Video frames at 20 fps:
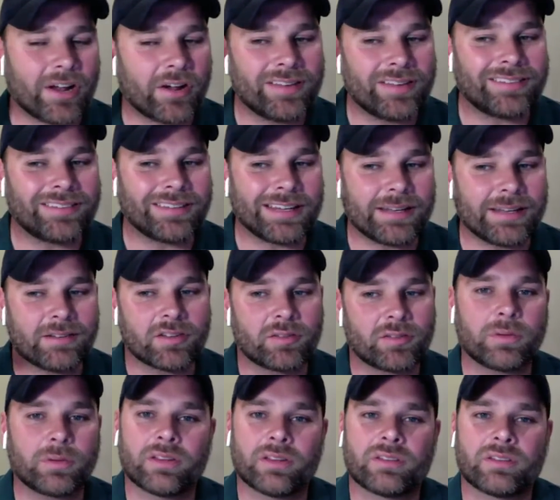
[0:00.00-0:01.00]
unseen, just
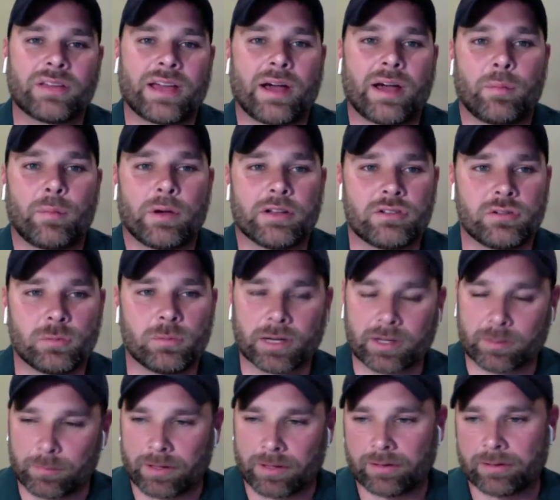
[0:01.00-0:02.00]
because of how much you
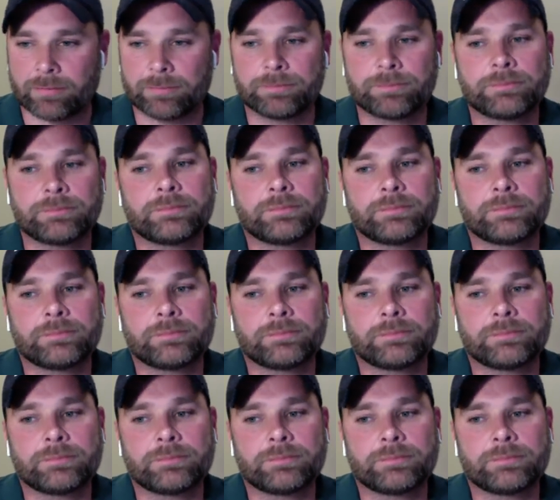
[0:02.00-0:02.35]
recommend it.